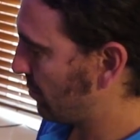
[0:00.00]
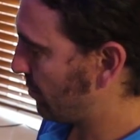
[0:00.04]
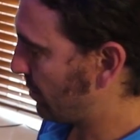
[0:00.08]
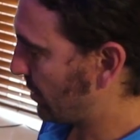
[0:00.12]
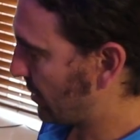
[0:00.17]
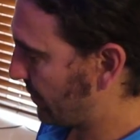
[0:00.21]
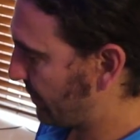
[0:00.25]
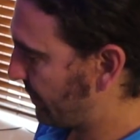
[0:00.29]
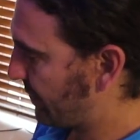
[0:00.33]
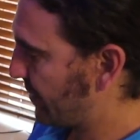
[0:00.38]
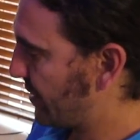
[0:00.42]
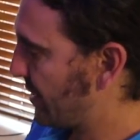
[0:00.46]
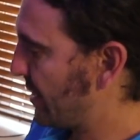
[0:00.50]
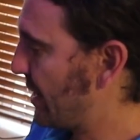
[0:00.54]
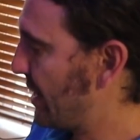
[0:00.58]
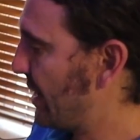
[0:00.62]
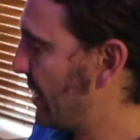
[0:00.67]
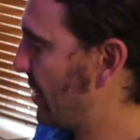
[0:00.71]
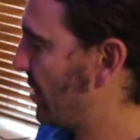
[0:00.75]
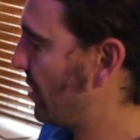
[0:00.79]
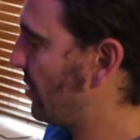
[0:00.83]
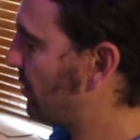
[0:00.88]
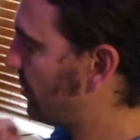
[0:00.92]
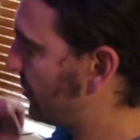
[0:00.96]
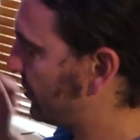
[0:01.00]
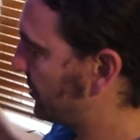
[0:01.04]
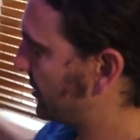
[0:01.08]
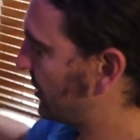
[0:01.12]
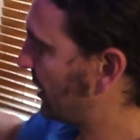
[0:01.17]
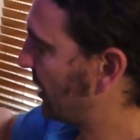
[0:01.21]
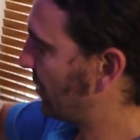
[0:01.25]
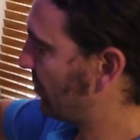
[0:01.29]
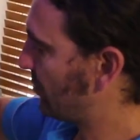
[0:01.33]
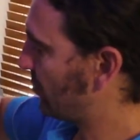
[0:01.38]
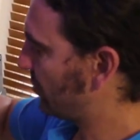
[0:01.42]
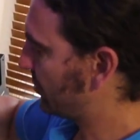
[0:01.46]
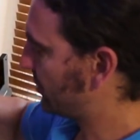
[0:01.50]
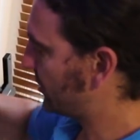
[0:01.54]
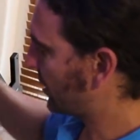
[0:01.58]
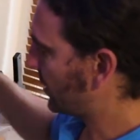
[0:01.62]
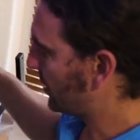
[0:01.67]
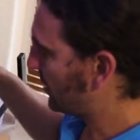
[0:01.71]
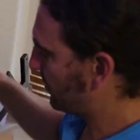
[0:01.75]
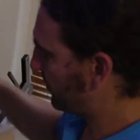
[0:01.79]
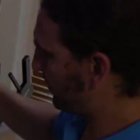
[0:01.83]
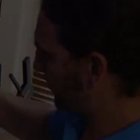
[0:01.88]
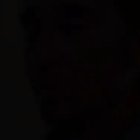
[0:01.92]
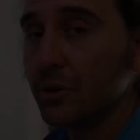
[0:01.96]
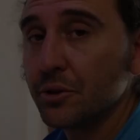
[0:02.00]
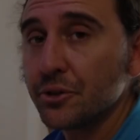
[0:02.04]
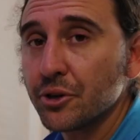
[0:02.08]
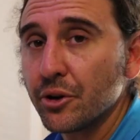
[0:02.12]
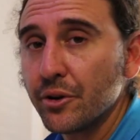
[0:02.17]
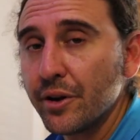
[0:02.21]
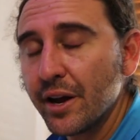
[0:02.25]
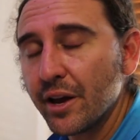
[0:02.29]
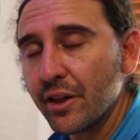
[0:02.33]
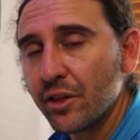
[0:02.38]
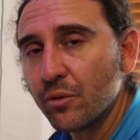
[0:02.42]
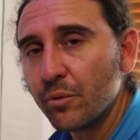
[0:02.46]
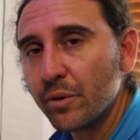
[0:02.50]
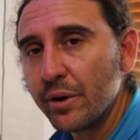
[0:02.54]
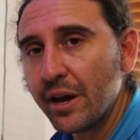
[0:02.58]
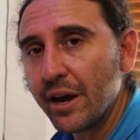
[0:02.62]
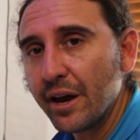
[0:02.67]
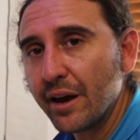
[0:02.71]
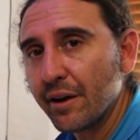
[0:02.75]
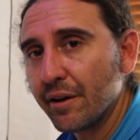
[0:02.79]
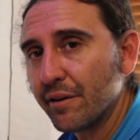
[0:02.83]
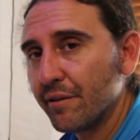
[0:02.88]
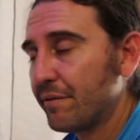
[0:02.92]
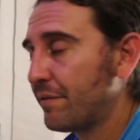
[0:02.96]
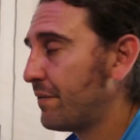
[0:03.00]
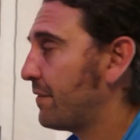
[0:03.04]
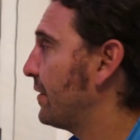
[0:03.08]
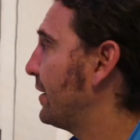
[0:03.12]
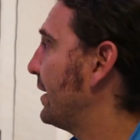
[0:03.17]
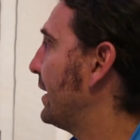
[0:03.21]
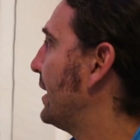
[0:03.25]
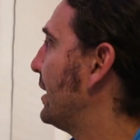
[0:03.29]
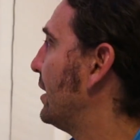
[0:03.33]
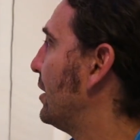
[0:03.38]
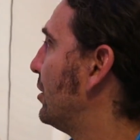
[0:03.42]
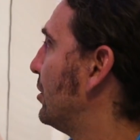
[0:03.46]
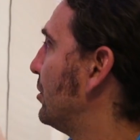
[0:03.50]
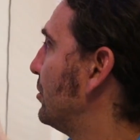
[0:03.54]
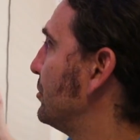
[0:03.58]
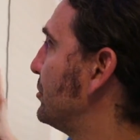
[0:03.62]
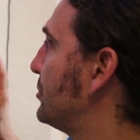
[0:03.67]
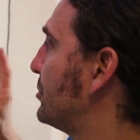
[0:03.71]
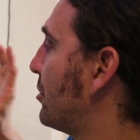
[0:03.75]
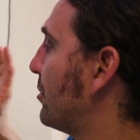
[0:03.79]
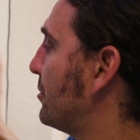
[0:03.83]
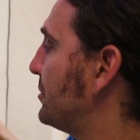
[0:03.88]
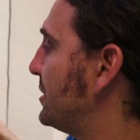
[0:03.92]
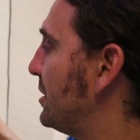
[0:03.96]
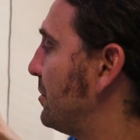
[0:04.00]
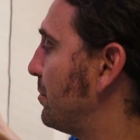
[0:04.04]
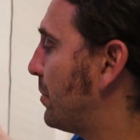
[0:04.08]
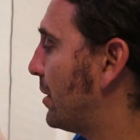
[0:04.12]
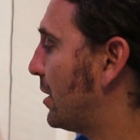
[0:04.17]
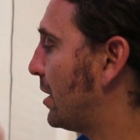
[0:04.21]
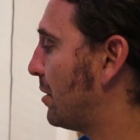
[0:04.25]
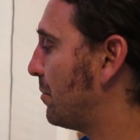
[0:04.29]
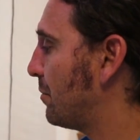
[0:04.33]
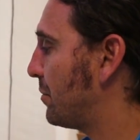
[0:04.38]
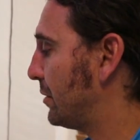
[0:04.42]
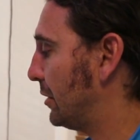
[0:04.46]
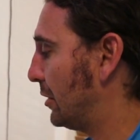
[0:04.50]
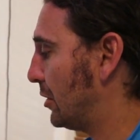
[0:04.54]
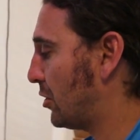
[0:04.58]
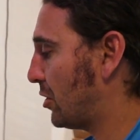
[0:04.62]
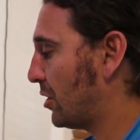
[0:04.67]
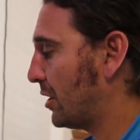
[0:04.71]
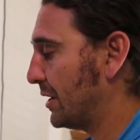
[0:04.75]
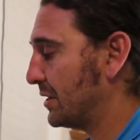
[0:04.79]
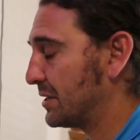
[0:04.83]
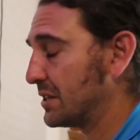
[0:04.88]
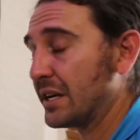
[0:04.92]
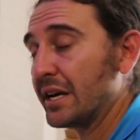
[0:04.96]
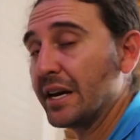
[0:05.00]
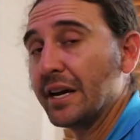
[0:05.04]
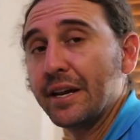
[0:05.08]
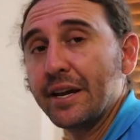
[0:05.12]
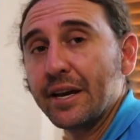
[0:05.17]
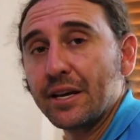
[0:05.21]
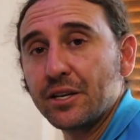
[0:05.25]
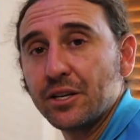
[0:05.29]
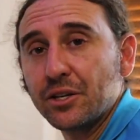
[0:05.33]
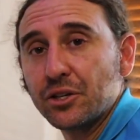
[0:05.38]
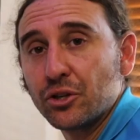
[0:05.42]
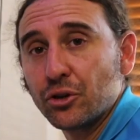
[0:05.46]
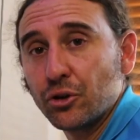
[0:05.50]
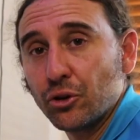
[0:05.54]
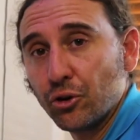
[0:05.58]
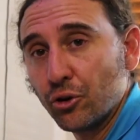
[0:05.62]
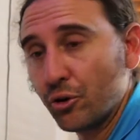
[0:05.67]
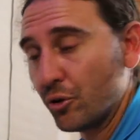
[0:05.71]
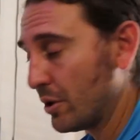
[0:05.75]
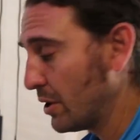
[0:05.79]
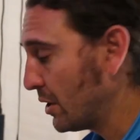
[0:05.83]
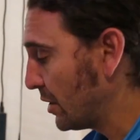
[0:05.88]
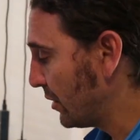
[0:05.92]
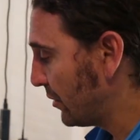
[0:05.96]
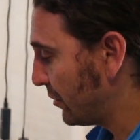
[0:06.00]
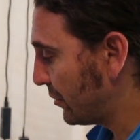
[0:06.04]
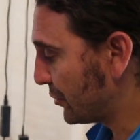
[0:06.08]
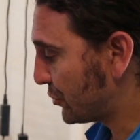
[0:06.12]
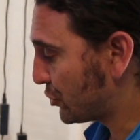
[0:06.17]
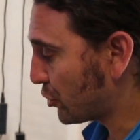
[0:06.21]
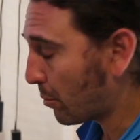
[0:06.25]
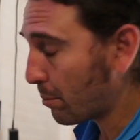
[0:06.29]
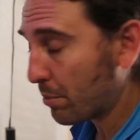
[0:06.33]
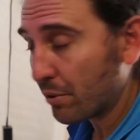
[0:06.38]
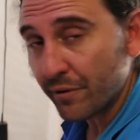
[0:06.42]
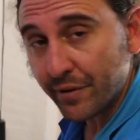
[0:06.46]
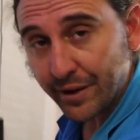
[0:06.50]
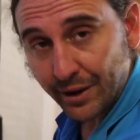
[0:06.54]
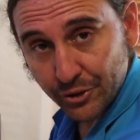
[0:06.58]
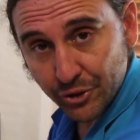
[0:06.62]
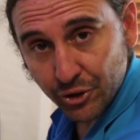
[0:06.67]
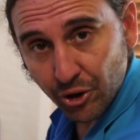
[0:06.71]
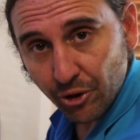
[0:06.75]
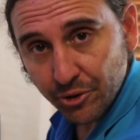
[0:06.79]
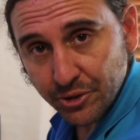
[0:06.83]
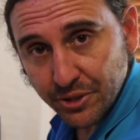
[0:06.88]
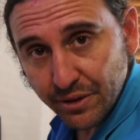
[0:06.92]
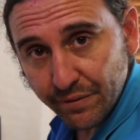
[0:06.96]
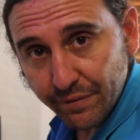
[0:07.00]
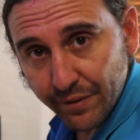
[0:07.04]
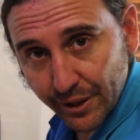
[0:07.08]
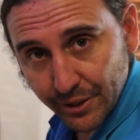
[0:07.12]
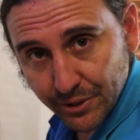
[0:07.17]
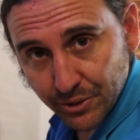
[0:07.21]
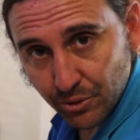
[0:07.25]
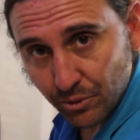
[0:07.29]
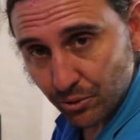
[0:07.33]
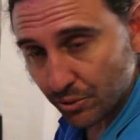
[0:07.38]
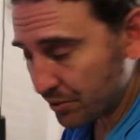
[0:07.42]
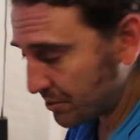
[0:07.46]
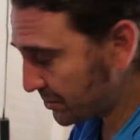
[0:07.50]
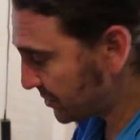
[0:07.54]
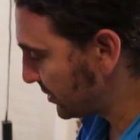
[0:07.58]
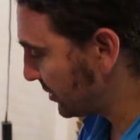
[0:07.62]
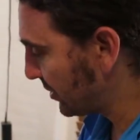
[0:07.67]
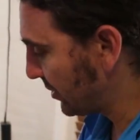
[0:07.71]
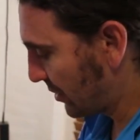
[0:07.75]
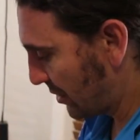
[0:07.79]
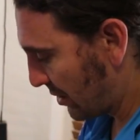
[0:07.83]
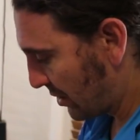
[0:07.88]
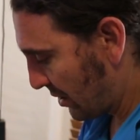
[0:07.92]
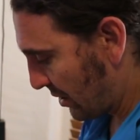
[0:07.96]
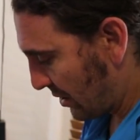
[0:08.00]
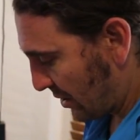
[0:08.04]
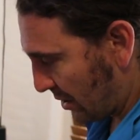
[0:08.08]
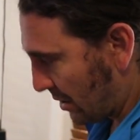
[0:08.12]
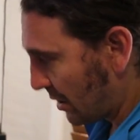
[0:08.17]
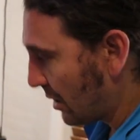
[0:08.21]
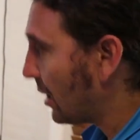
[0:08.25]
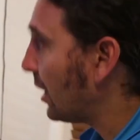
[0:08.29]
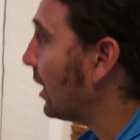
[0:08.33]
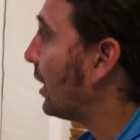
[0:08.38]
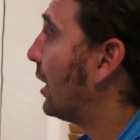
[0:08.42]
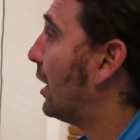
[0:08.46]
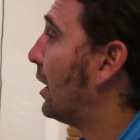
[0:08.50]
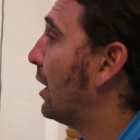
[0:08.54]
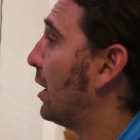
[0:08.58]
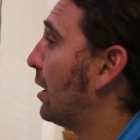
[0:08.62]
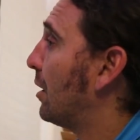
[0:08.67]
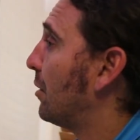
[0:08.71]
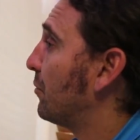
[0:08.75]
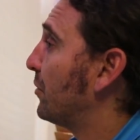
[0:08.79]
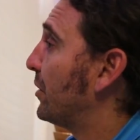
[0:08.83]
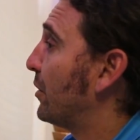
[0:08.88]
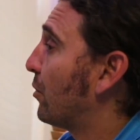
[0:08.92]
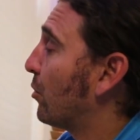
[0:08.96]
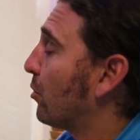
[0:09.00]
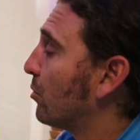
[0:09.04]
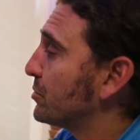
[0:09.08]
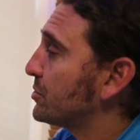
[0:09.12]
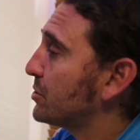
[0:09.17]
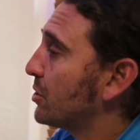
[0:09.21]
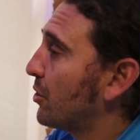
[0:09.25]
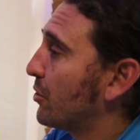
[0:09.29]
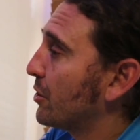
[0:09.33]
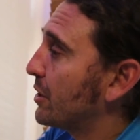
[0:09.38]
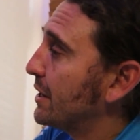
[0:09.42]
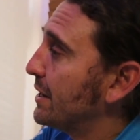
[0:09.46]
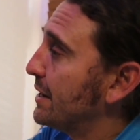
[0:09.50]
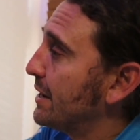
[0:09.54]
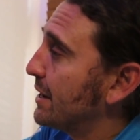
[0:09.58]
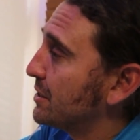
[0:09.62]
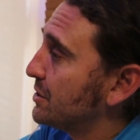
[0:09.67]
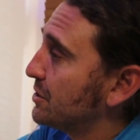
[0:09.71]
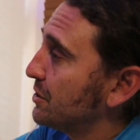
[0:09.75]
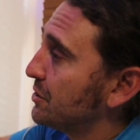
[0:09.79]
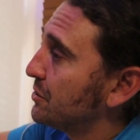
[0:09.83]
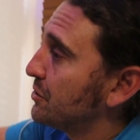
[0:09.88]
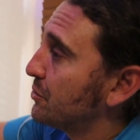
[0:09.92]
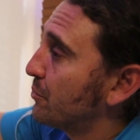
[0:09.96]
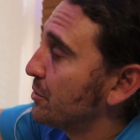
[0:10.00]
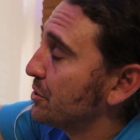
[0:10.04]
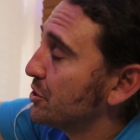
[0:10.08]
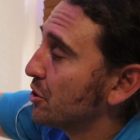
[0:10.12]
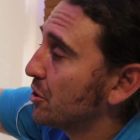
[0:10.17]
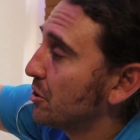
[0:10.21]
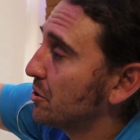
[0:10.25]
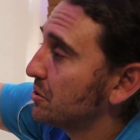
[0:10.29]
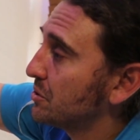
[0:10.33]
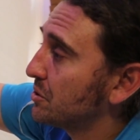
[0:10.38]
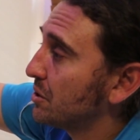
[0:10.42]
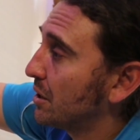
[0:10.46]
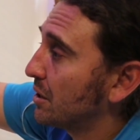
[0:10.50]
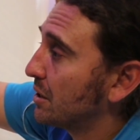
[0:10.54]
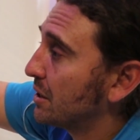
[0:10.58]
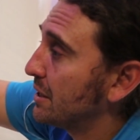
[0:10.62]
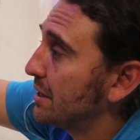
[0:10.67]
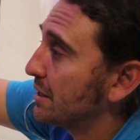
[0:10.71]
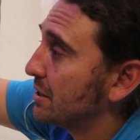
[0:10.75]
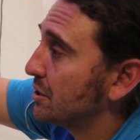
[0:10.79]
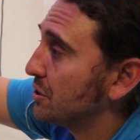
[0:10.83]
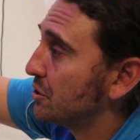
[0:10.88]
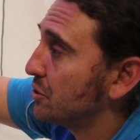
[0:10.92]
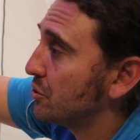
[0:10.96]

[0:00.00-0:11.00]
But for now, I'll just get them all set up. So now that we have our dosing pump lines connected to the top of our dosing vessels, they're also connected, the returns are connected